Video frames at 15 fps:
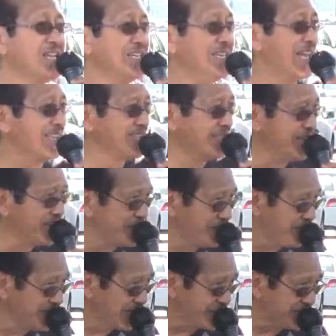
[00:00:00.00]
that
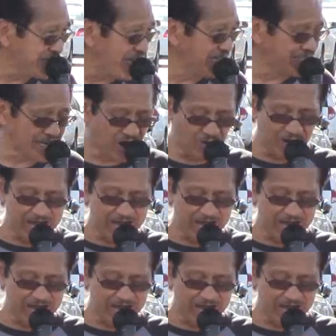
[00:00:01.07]
dictates our